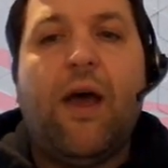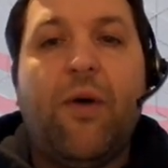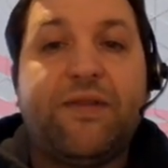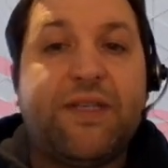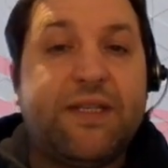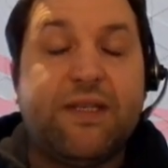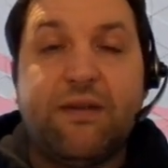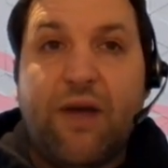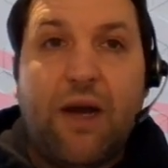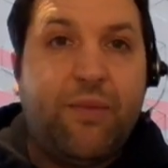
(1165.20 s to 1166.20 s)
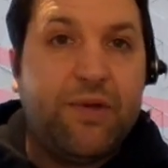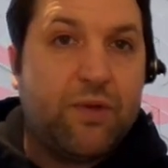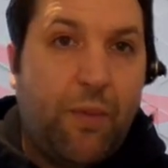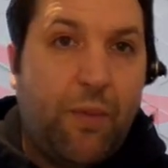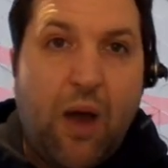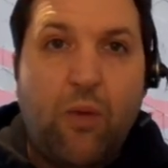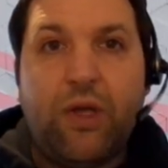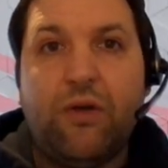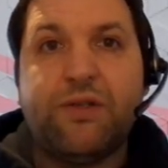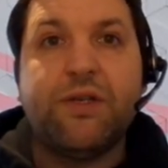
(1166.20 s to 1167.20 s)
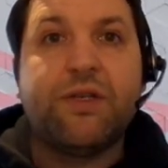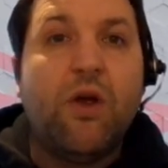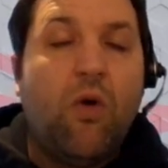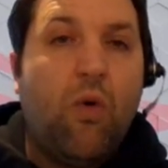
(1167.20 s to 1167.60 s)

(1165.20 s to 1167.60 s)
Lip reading: of citizen developers or power users